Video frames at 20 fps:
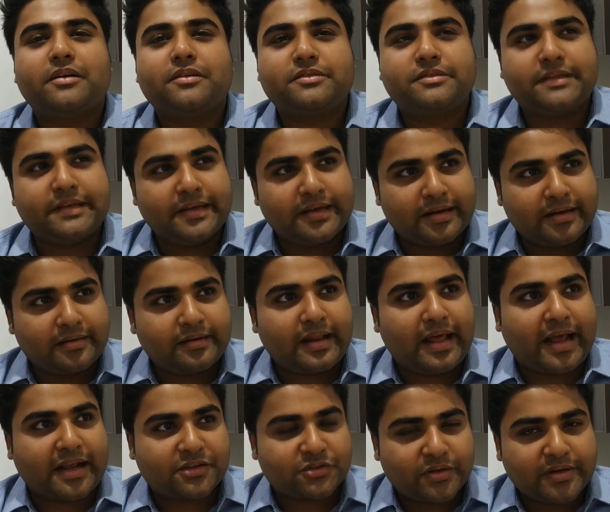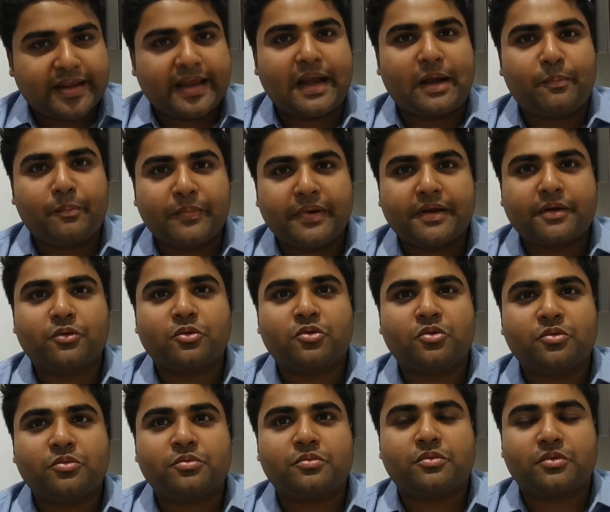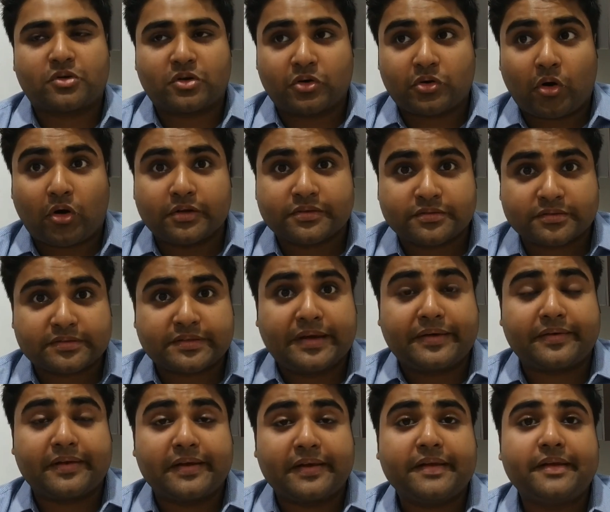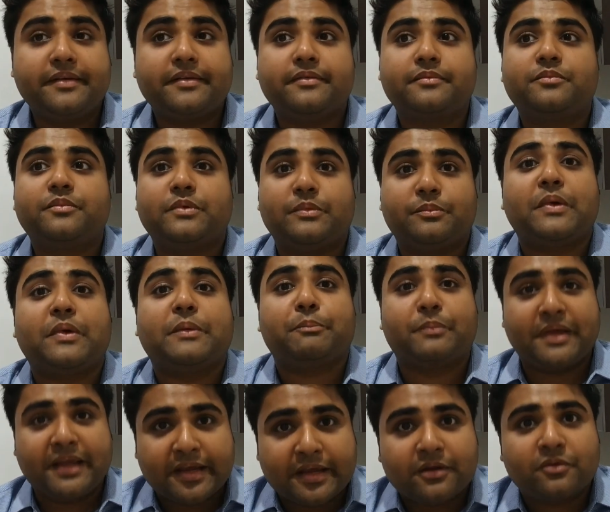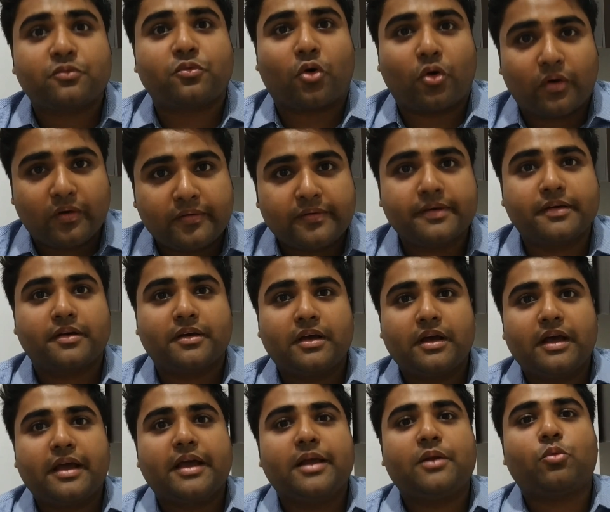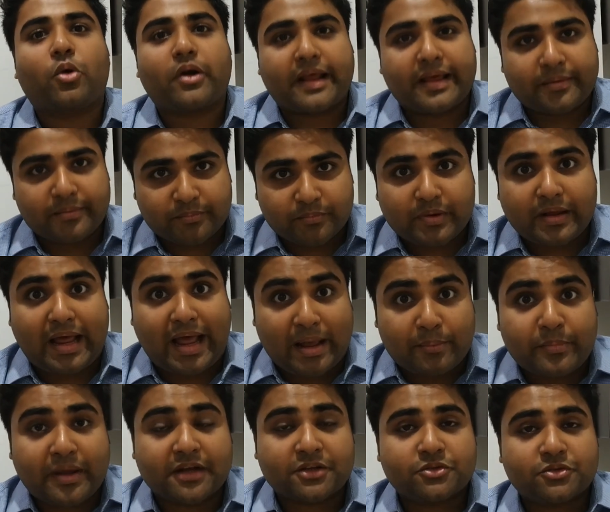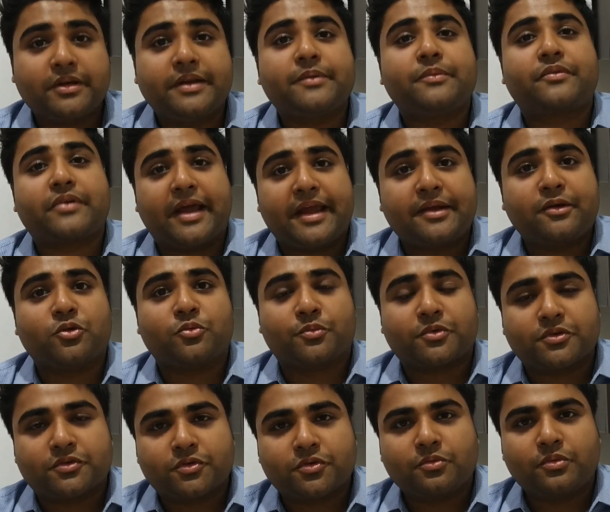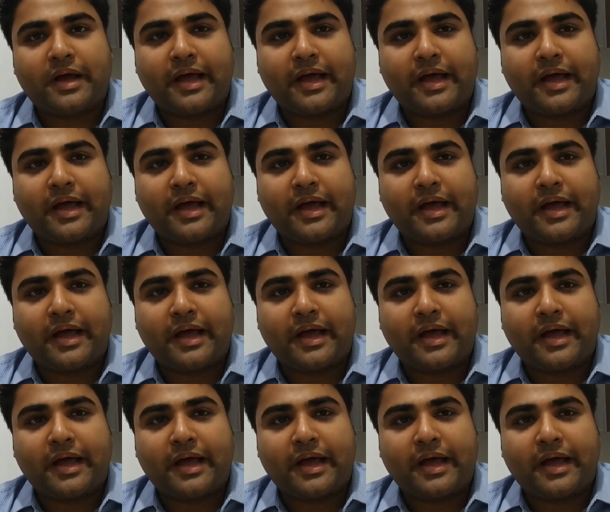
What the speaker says: CL actually helped me to constantly be involved in what I am actually trying to pursue.